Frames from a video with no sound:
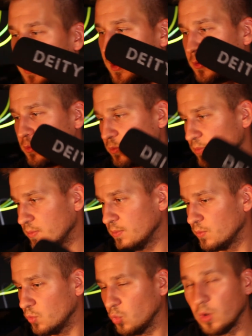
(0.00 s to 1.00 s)
And
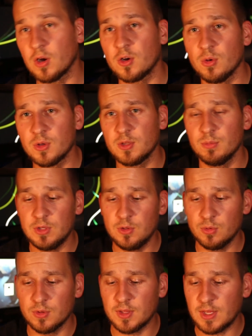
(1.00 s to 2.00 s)
we are going to be
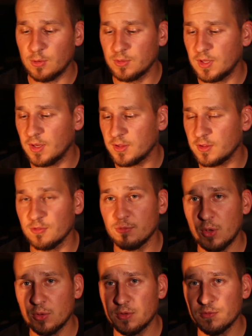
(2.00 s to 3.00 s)
doing sound tests of
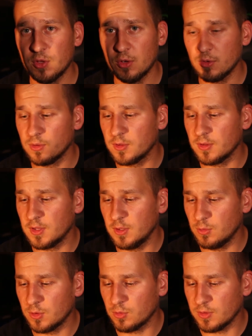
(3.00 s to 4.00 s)
both of those to see
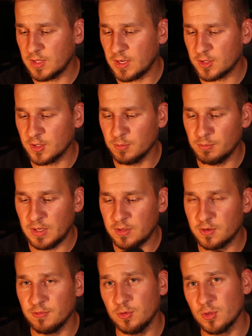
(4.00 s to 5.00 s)
which one's actually
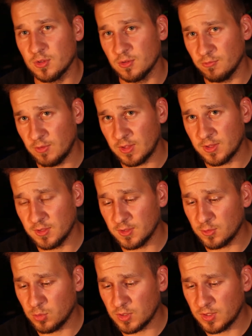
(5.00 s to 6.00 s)
better, if you should invest in the
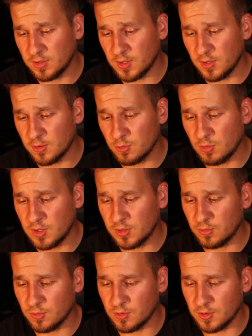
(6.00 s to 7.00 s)
$20
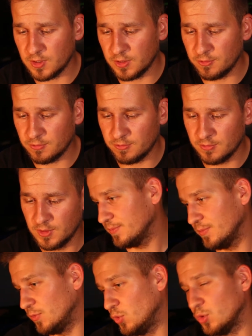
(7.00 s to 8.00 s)
one or if
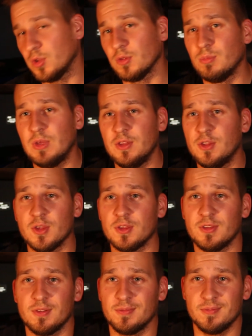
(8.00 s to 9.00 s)
you should be just